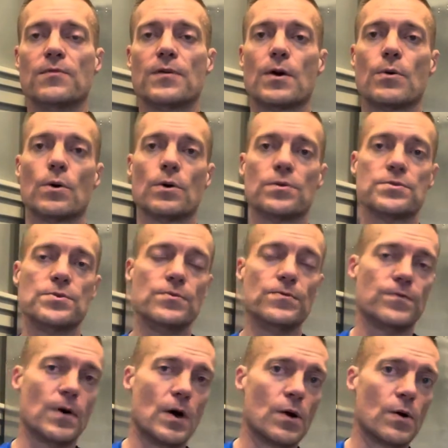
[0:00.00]
If I roll too
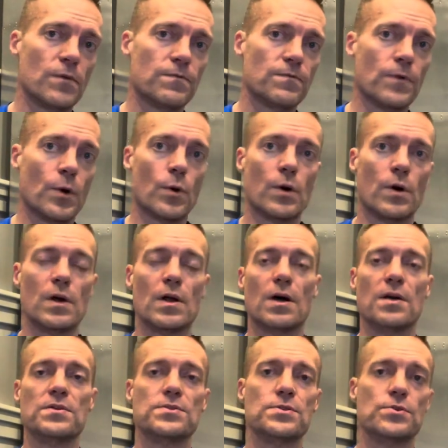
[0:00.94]
far forward
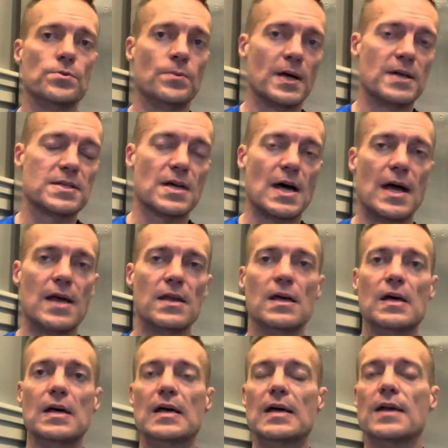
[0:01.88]
onto my side,
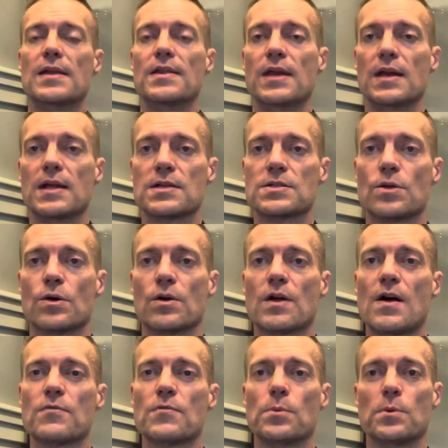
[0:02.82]
then it gets a little
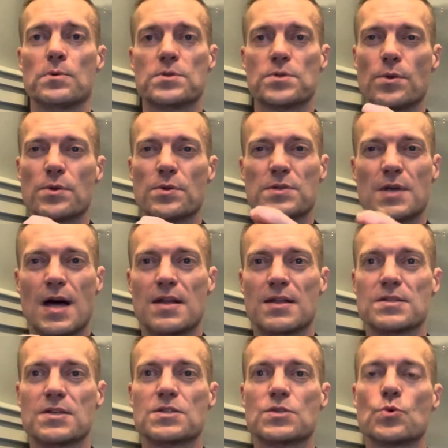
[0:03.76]
comfortable. So there's kind
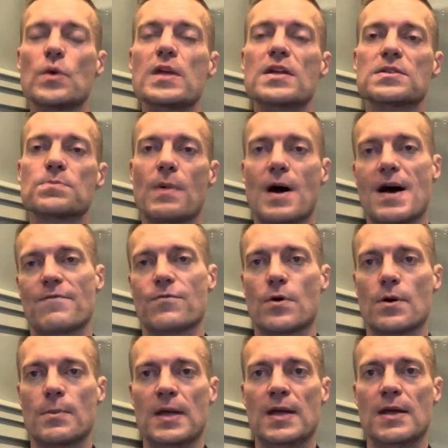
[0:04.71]
of the sweet spot
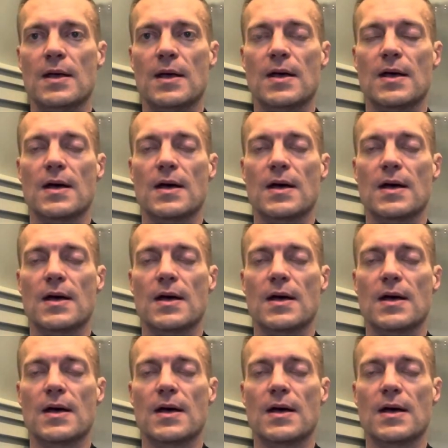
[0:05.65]
for me.